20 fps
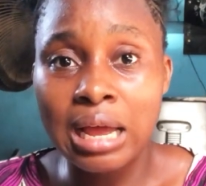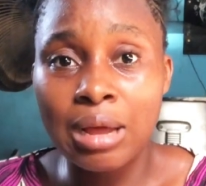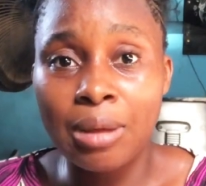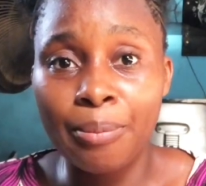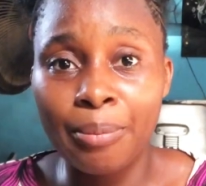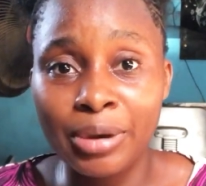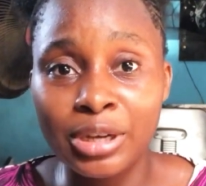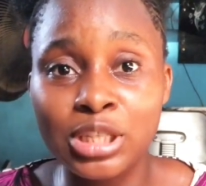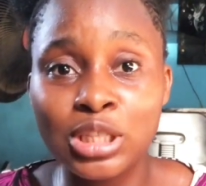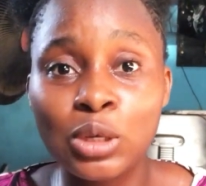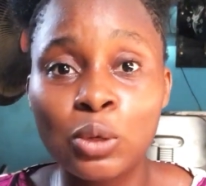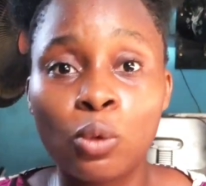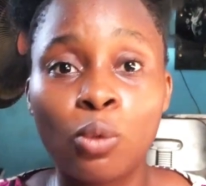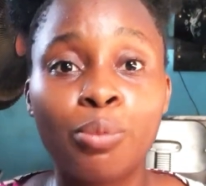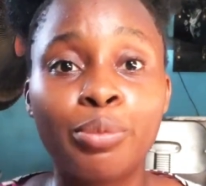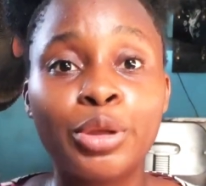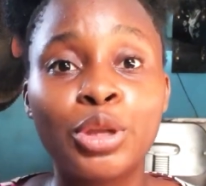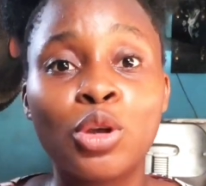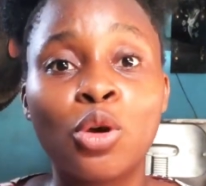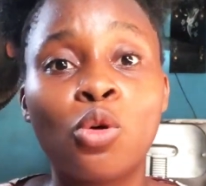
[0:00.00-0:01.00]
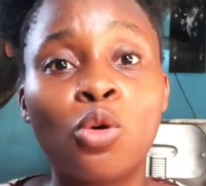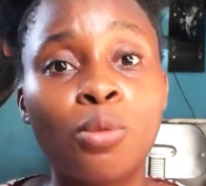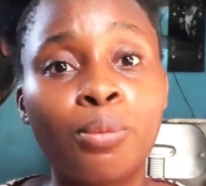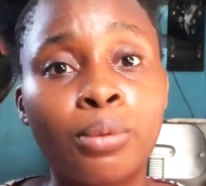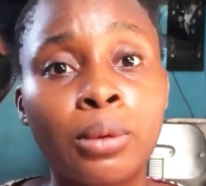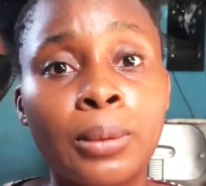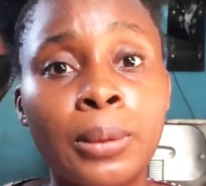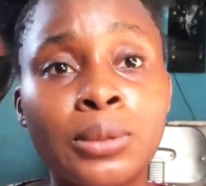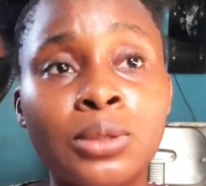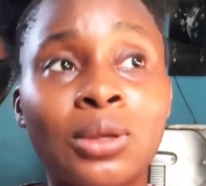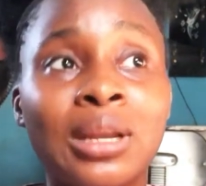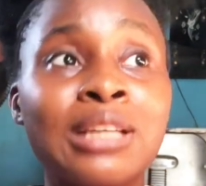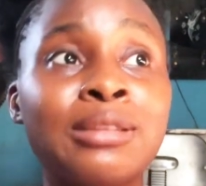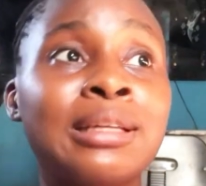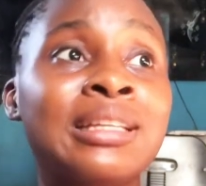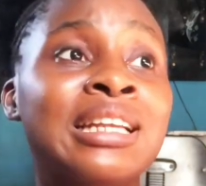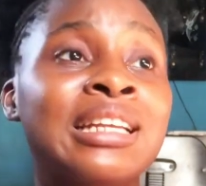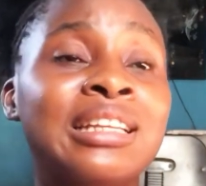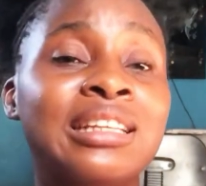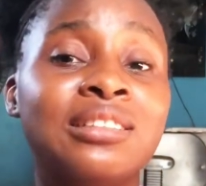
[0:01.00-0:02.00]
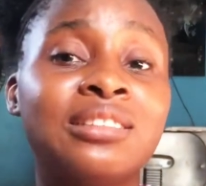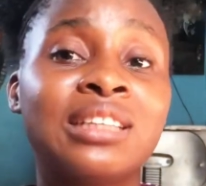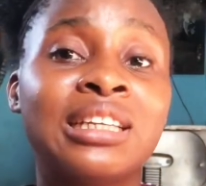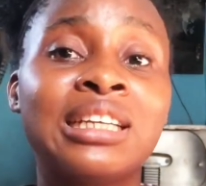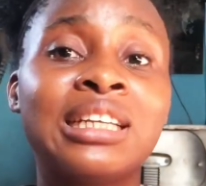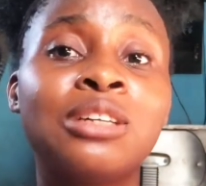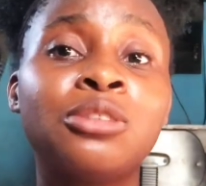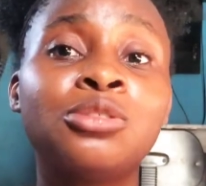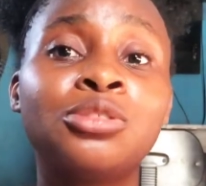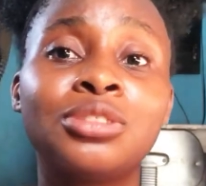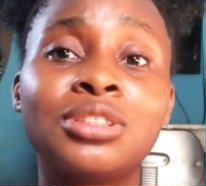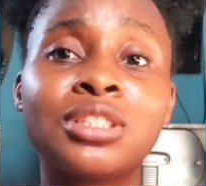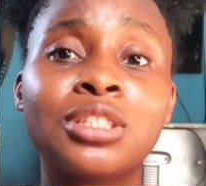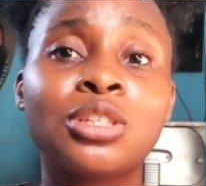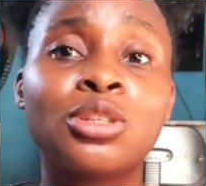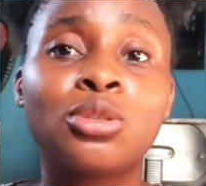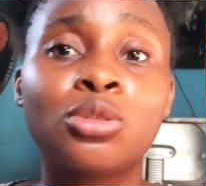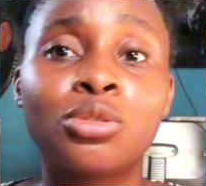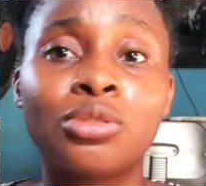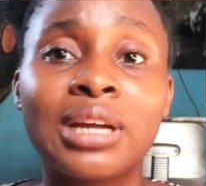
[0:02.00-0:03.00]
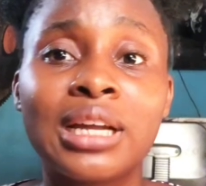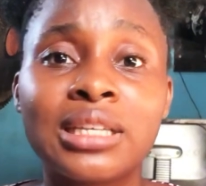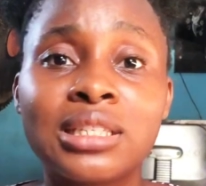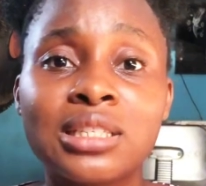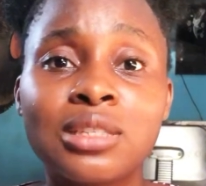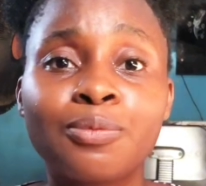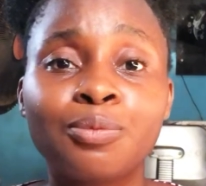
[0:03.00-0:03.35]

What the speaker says: person will be your own problem. So that's why they're now treating you right.